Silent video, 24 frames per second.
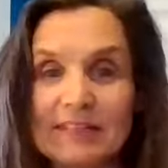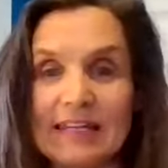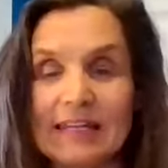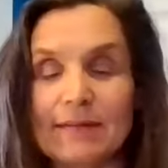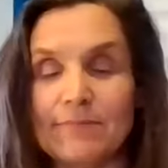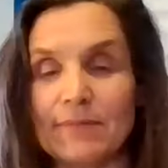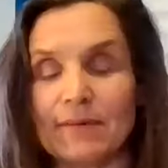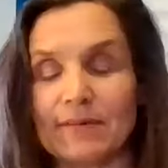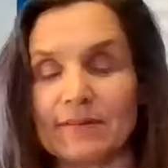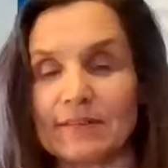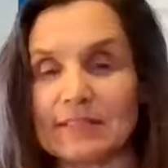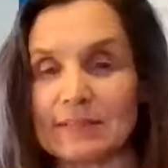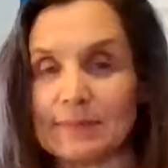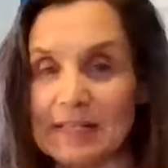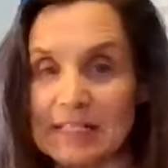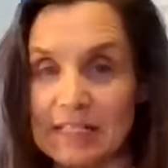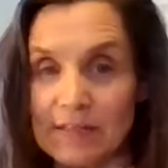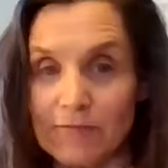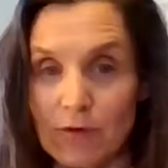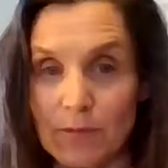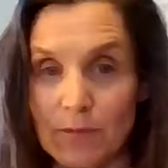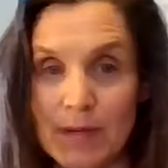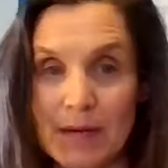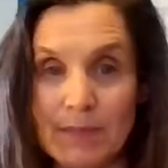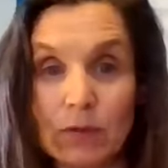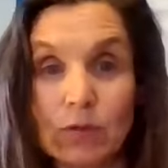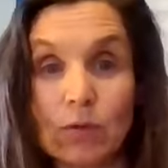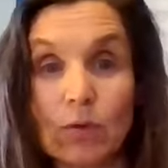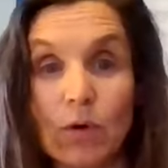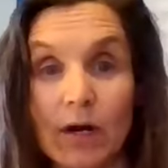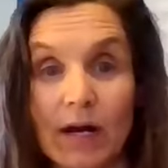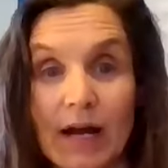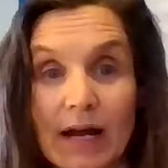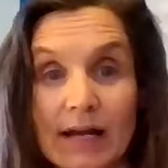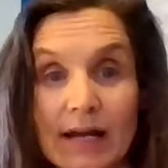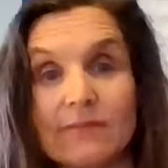deep, especially for people who
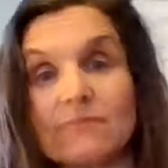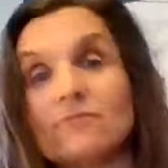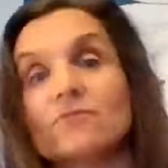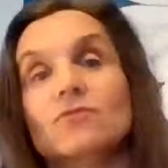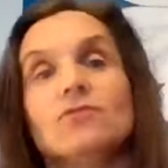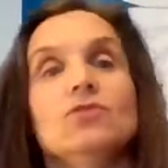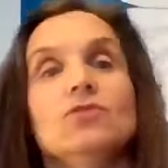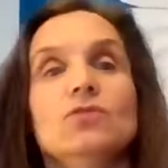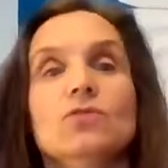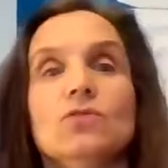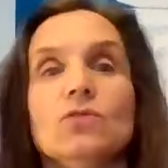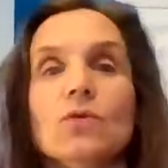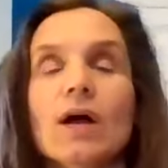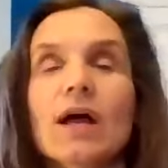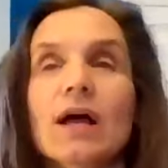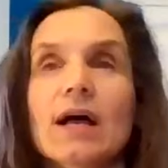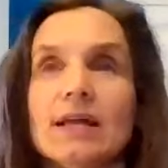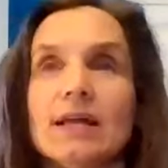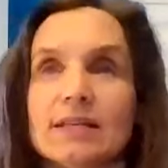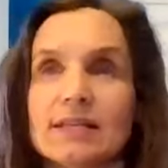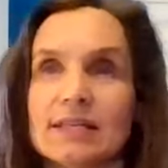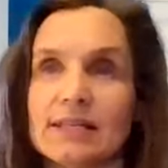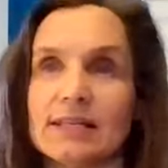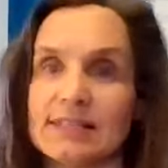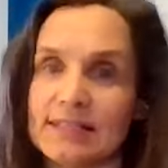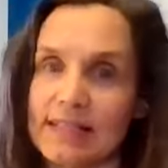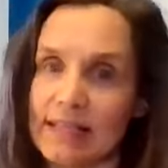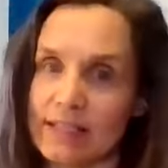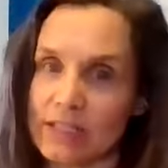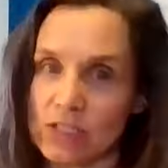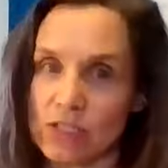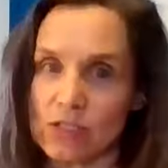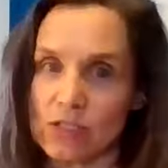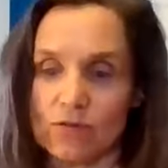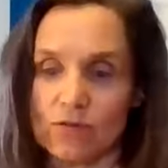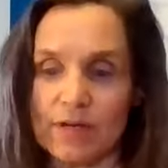are kind of new to
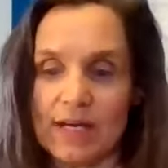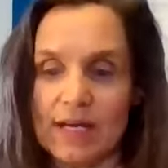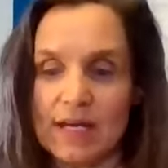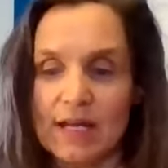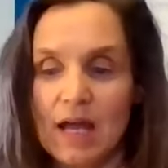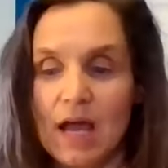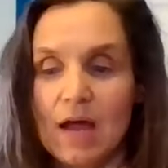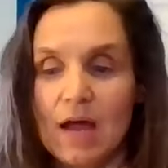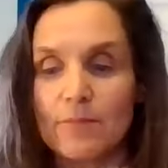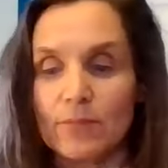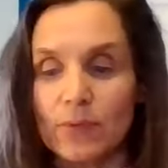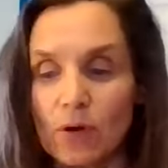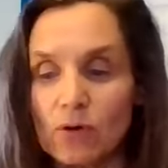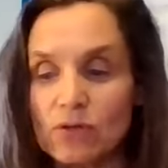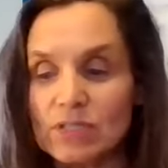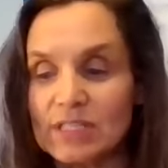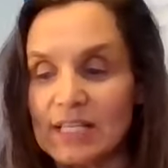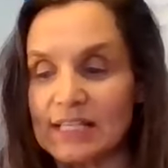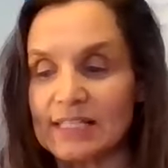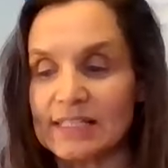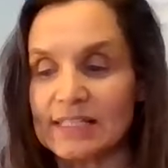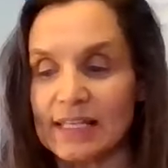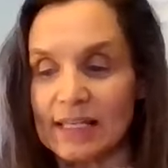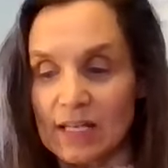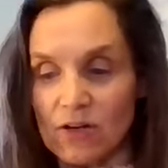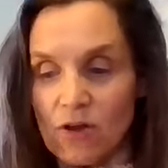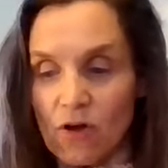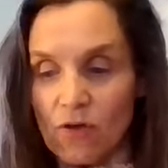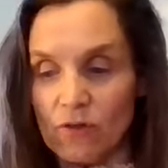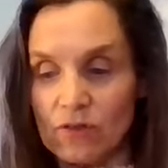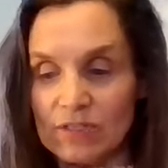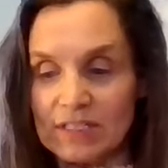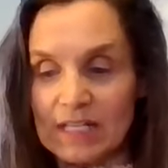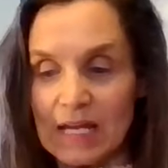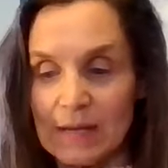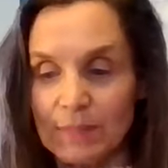sensory processing and all
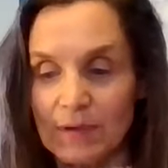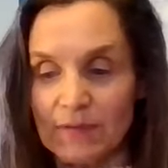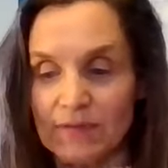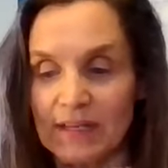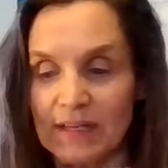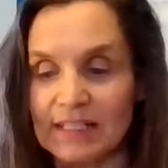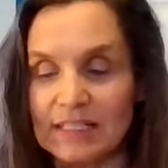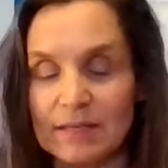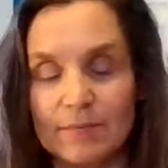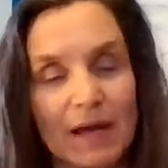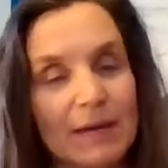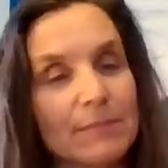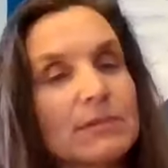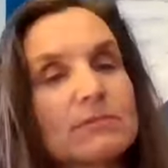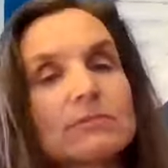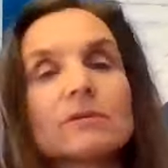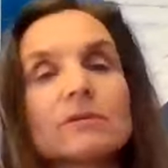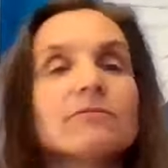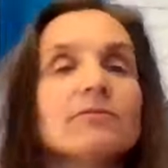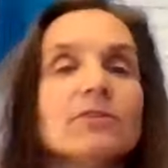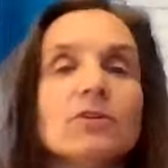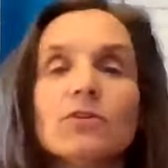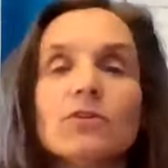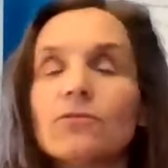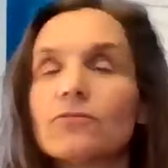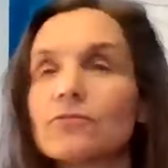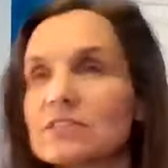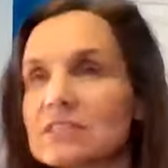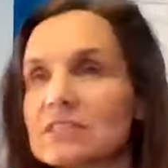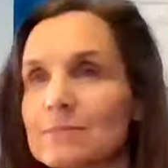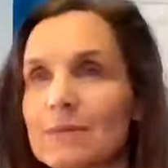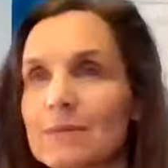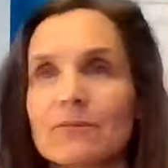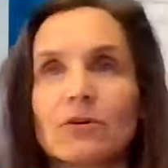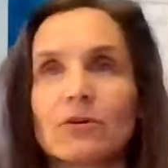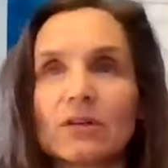those type of things. It might be review for
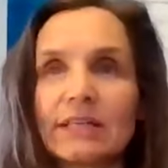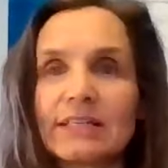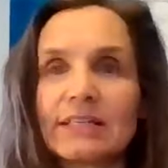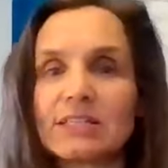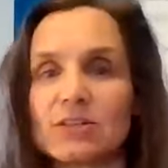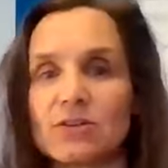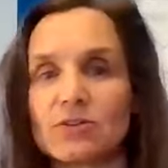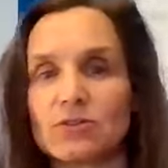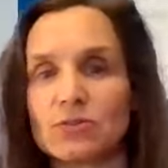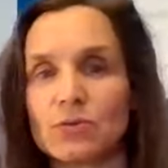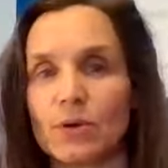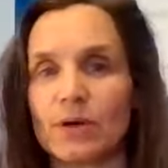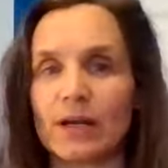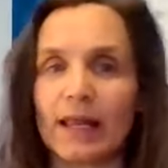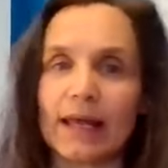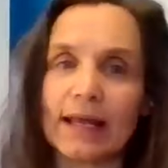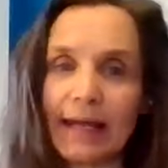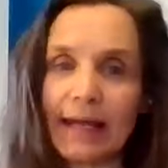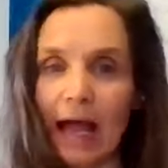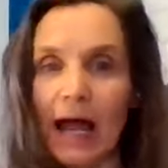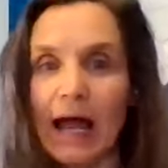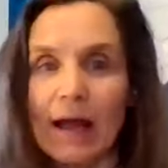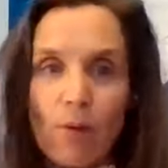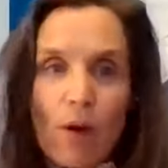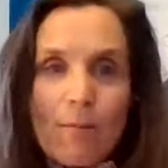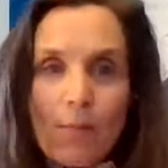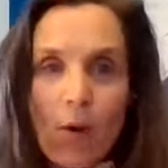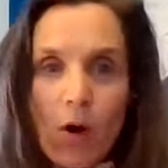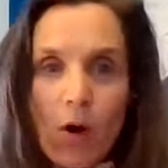some of our listeners who are like, yeah, I want